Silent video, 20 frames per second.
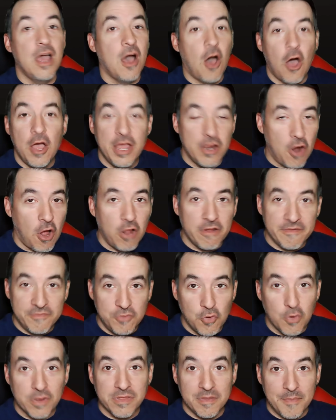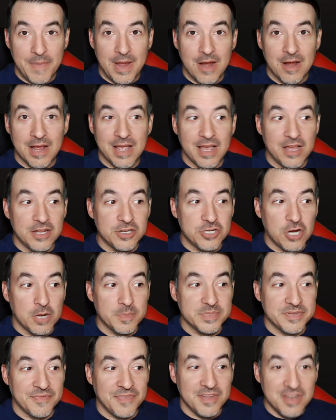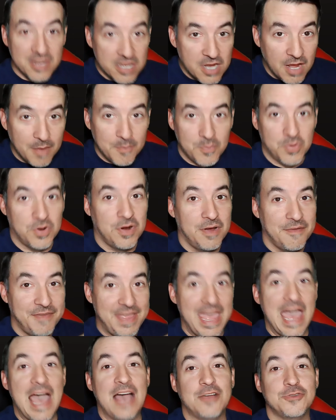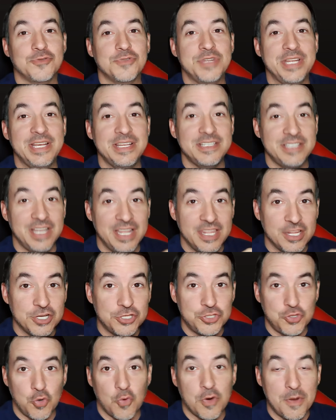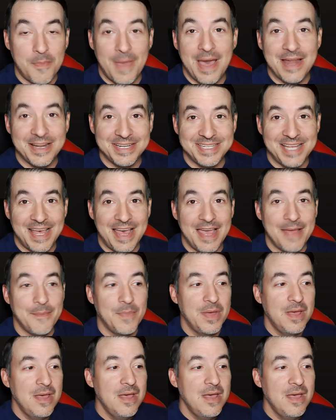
in all of North America in terms of the number of casualties in the short amount of time.